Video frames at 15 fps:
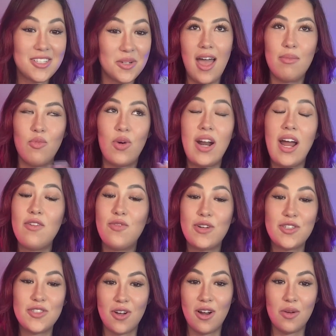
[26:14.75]
And when I
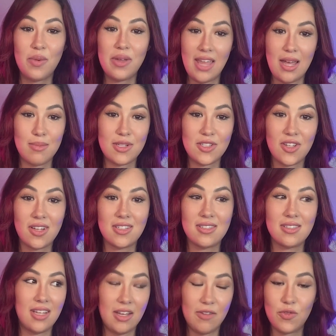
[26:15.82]
first started with
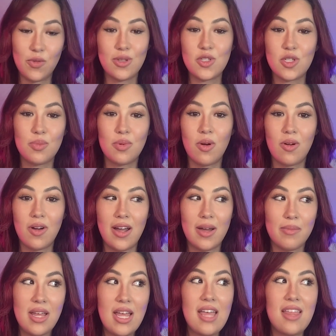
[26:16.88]
Amazon's influencer
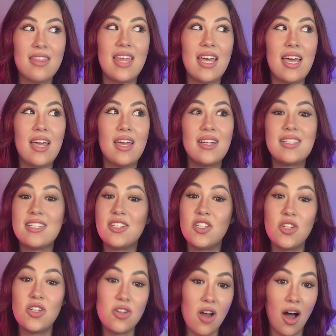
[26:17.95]
program, they did
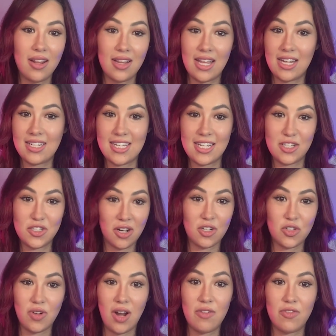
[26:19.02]
not like TikTok
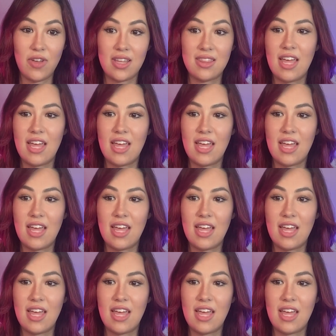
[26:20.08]
traffic.